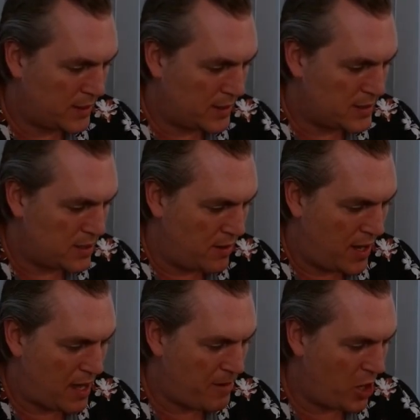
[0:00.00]
So
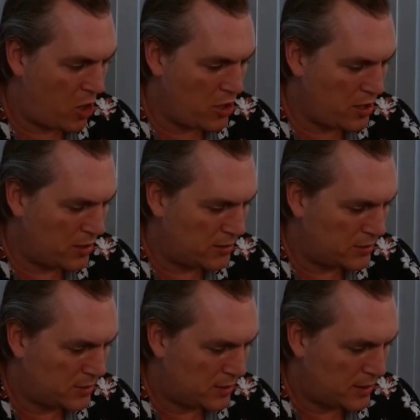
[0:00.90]
Emanon
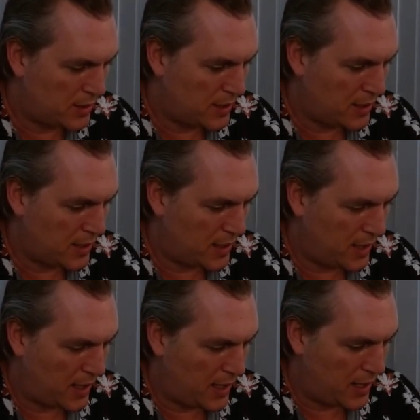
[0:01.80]

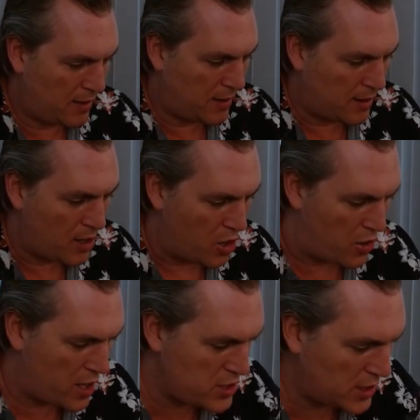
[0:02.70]
and
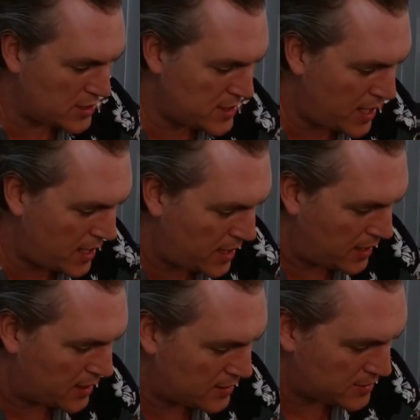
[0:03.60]

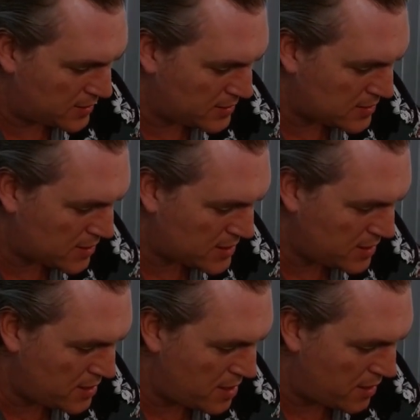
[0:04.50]
Ranyanze. So this guy's a
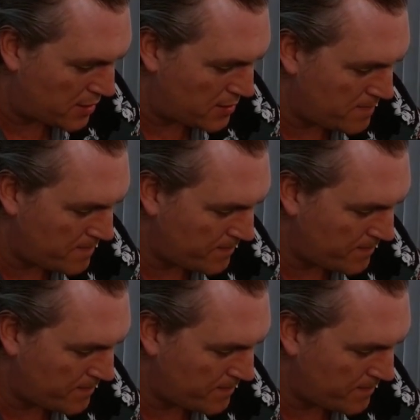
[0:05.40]
gnome.